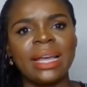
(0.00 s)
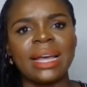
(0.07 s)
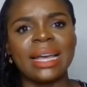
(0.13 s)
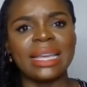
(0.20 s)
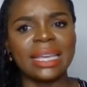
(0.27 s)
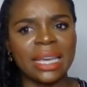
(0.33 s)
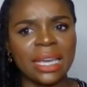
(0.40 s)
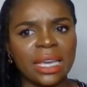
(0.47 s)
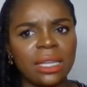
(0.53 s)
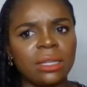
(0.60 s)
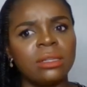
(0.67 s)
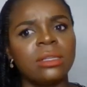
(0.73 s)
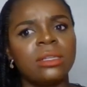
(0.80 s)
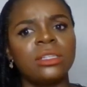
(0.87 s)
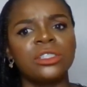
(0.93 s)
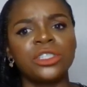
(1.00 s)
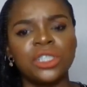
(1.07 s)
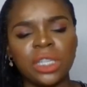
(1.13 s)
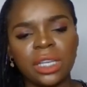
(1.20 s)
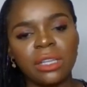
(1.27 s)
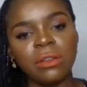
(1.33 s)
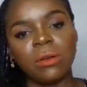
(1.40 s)
Again,
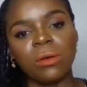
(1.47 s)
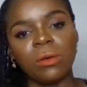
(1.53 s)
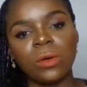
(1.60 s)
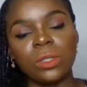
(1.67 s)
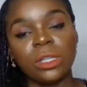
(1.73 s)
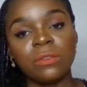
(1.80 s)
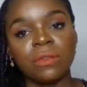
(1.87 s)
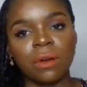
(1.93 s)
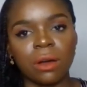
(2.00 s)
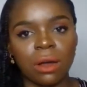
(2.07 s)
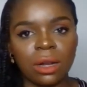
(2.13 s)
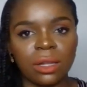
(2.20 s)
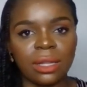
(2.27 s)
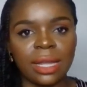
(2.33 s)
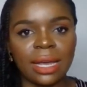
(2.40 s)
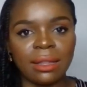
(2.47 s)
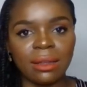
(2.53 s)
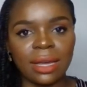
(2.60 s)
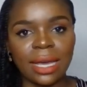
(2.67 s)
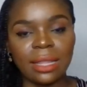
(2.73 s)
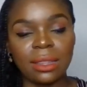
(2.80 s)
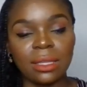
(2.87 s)
she, out of all of the other
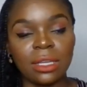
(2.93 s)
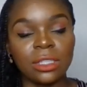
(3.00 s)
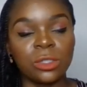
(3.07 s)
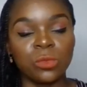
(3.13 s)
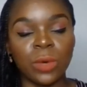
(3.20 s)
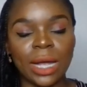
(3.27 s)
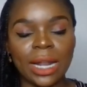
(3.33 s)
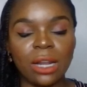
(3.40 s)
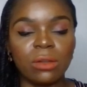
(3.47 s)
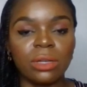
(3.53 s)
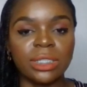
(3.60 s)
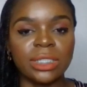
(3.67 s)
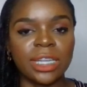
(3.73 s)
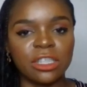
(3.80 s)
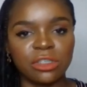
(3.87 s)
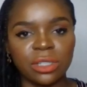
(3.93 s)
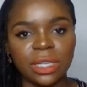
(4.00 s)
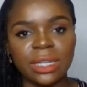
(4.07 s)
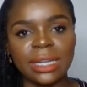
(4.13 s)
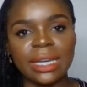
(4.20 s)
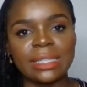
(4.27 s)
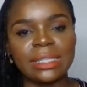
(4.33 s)
athletes, while I look at
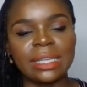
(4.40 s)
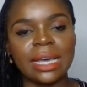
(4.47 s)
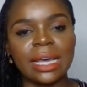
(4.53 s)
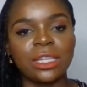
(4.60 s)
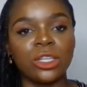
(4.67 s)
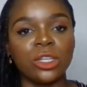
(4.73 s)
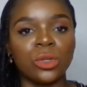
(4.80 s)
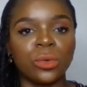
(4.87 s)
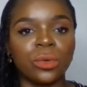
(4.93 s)
Andrenette Knight and